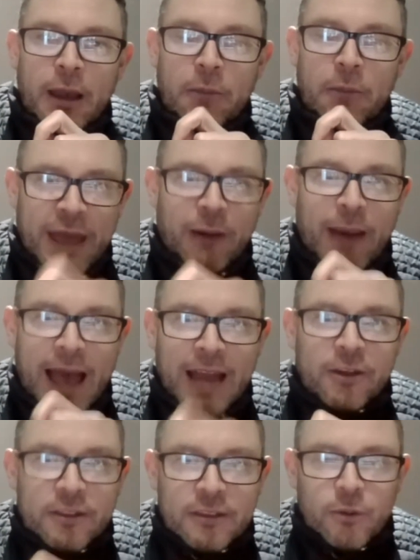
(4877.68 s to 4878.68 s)
Without
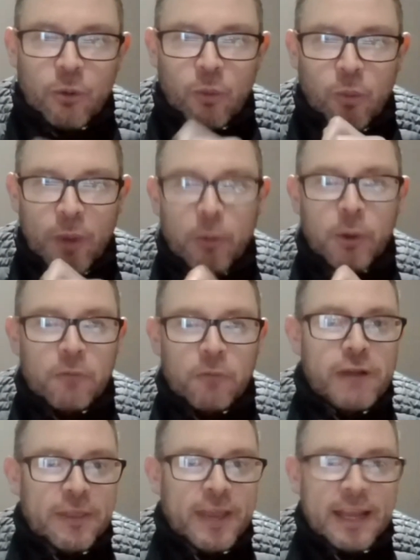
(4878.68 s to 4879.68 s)
Alan, we wouldn't have
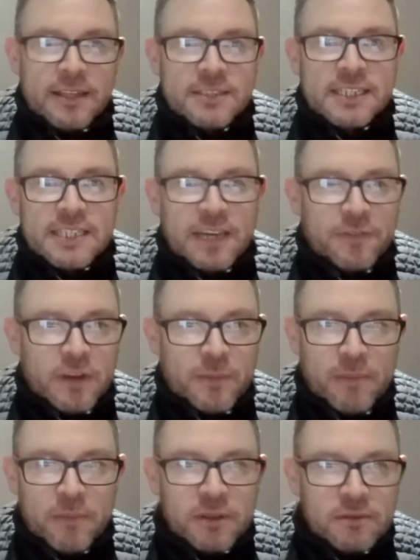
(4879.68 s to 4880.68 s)
written the NC7
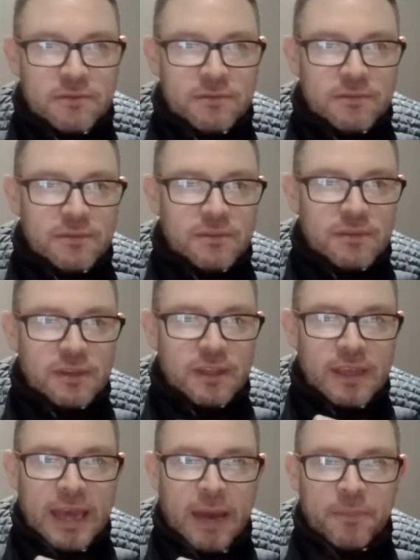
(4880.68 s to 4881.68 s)
amendment.
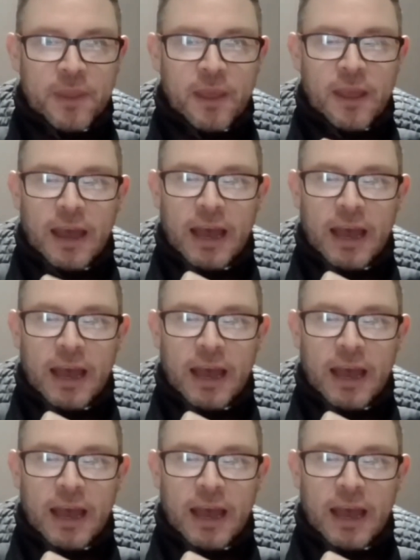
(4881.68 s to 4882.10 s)
Yeah.